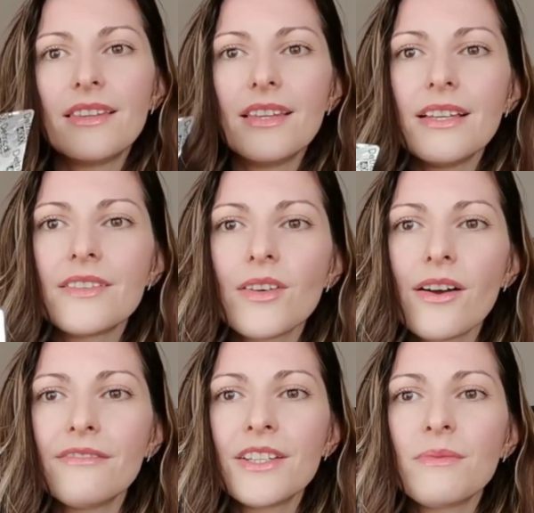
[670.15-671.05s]
These
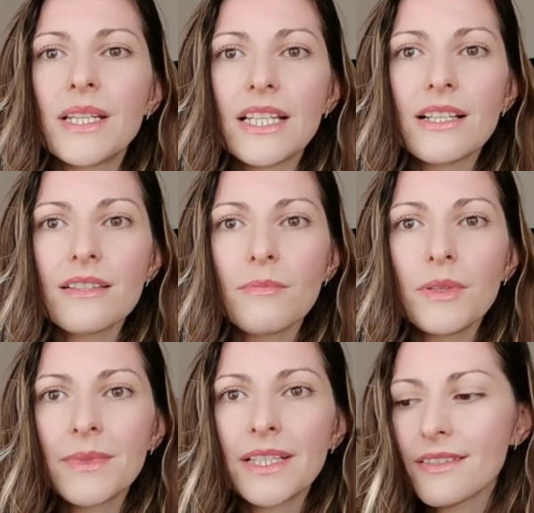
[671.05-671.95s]
are vitamin D
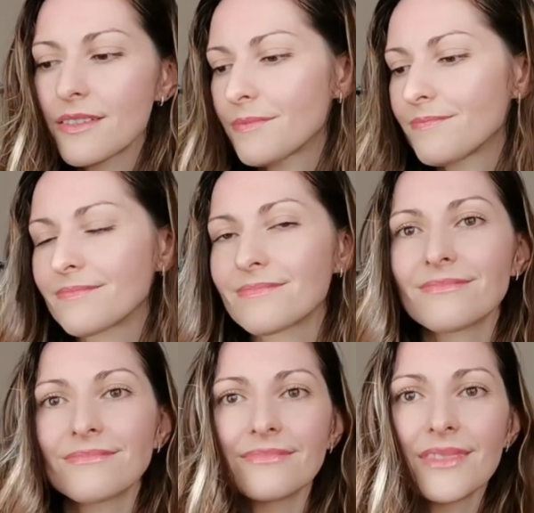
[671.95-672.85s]

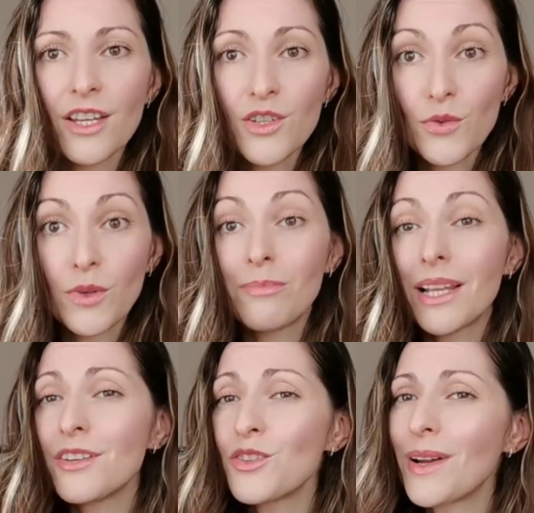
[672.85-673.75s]
supplements to
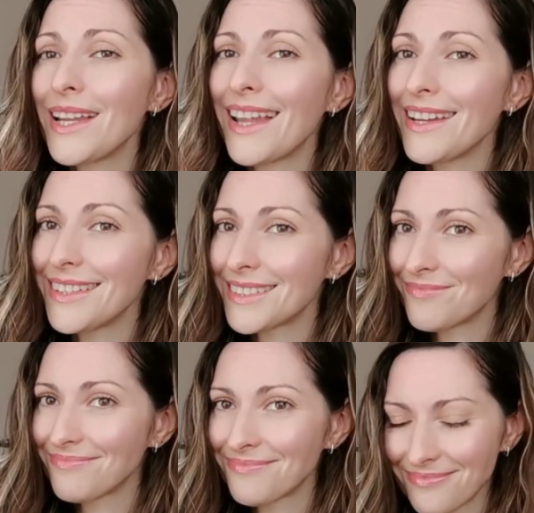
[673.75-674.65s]
replenish my light.